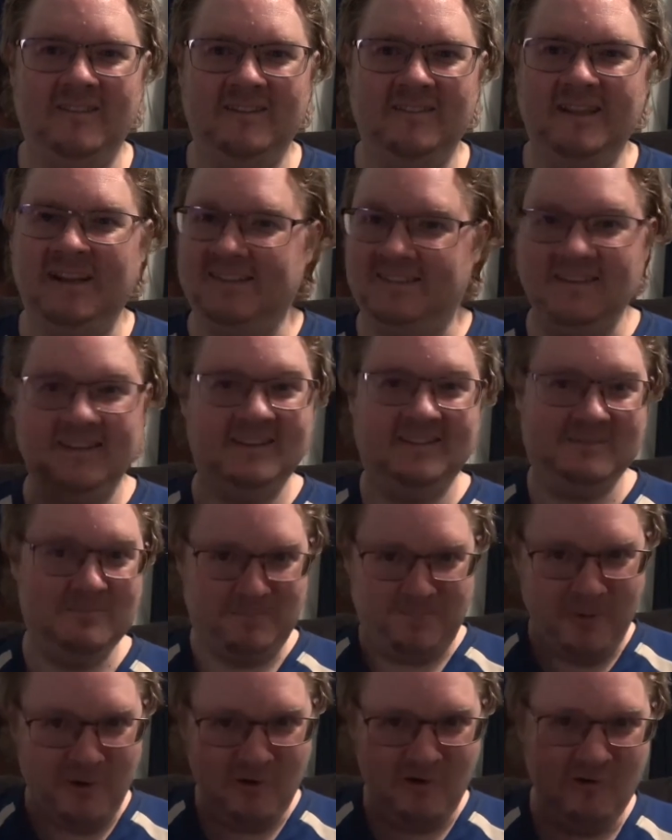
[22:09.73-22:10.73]
That's it.
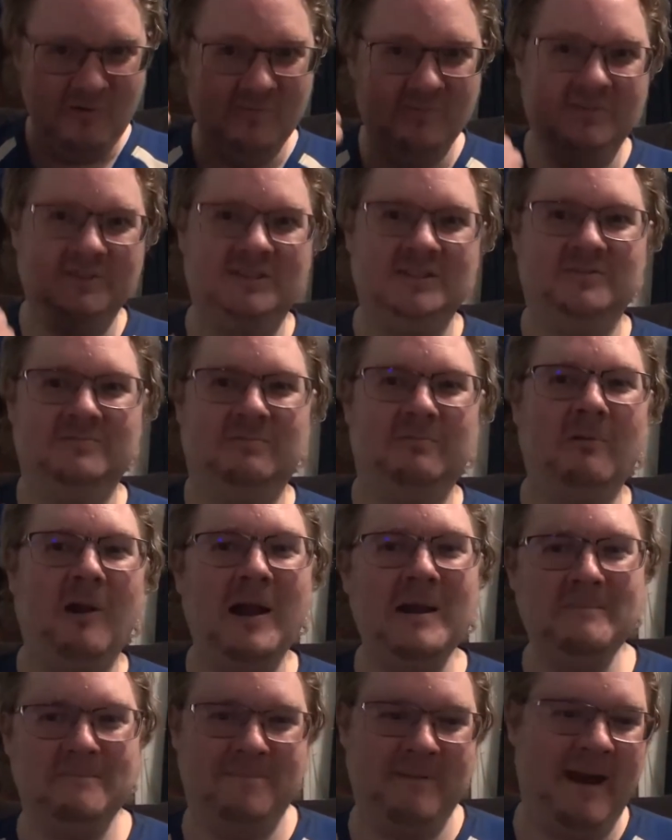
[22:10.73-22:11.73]
Boom! She's
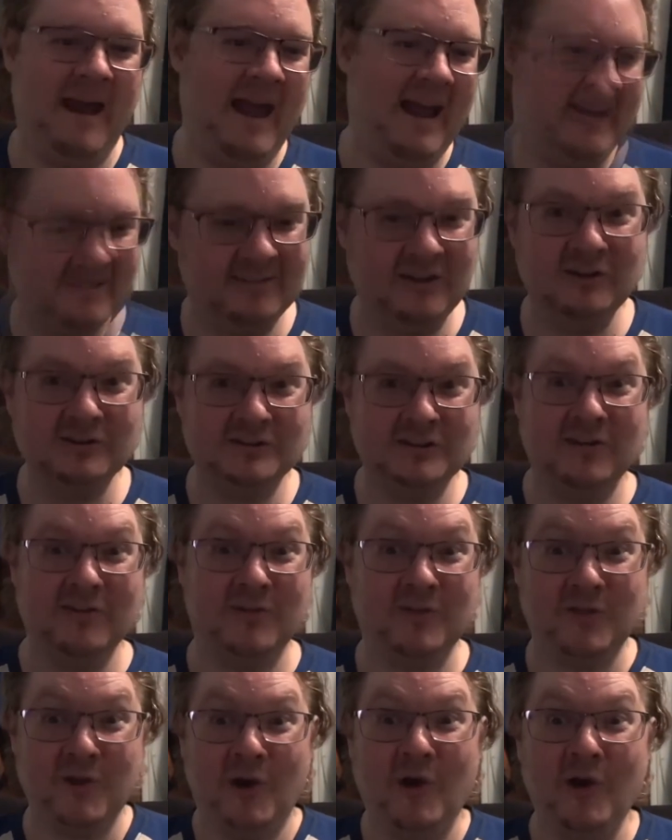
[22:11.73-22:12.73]
right back! There's a
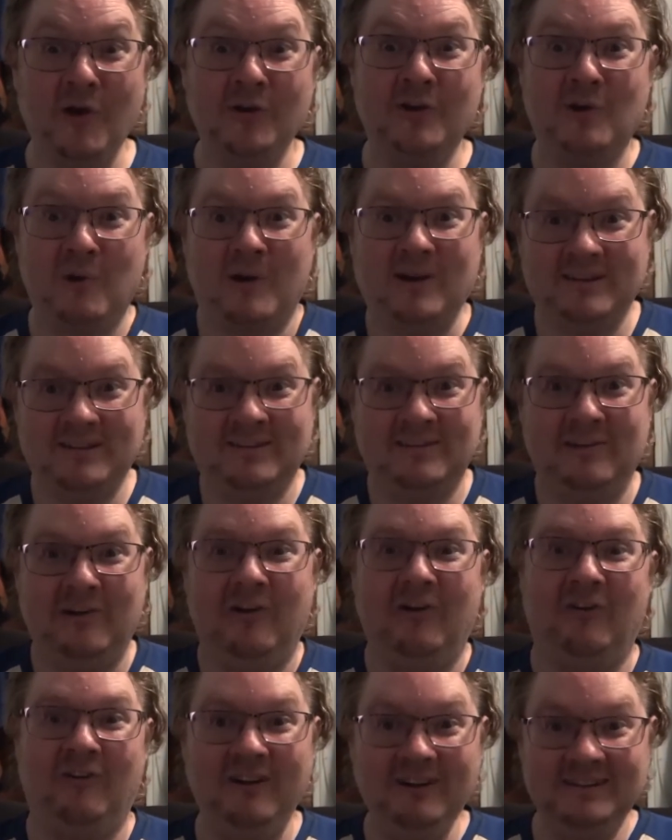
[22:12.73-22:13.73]
third
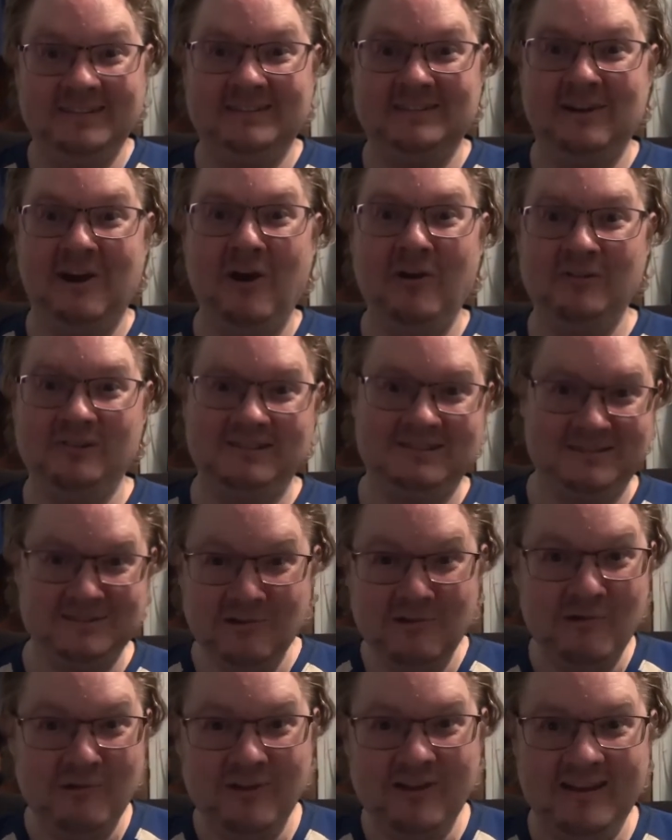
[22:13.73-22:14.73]
crystal! Let's go
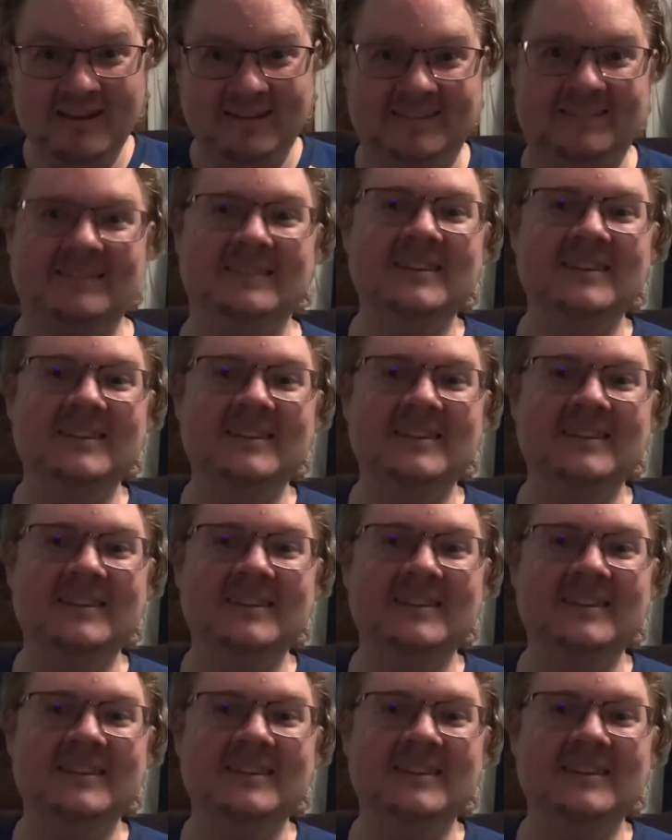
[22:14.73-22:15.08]
do this!